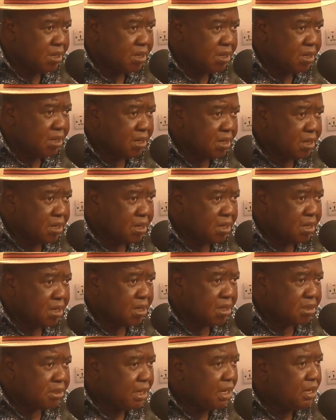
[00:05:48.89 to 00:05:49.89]

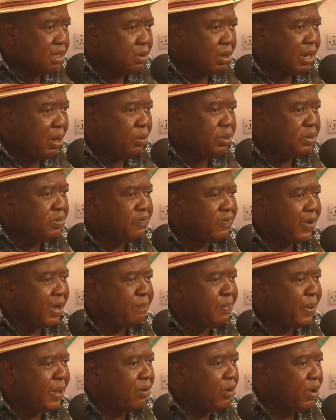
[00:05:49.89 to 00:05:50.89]
You're allowed to find a
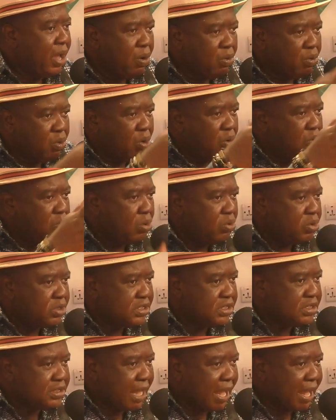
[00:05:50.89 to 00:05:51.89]
pen and conk with
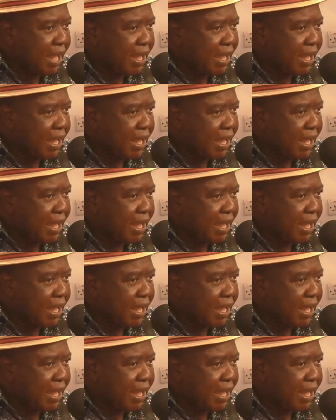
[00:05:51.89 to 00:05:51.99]
sister.